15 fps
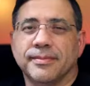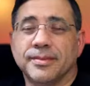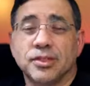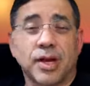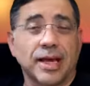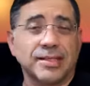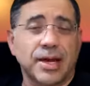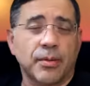So
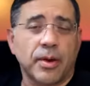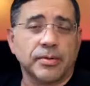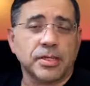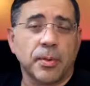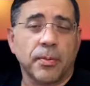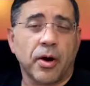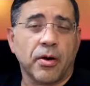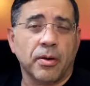guys, that wraps
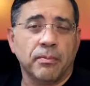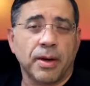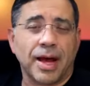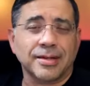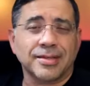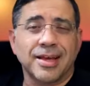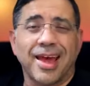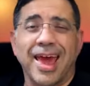up our
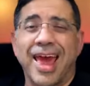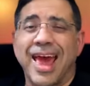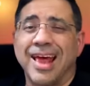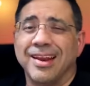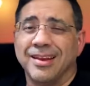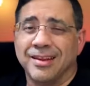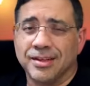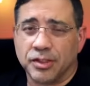unboxing
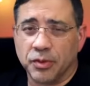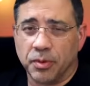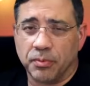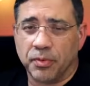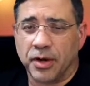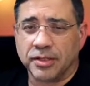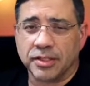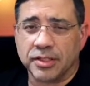and initial
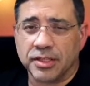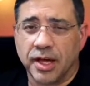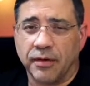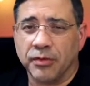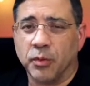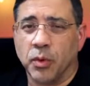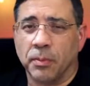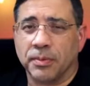impressions
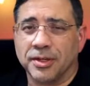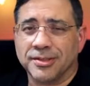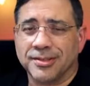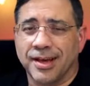of the OnePlus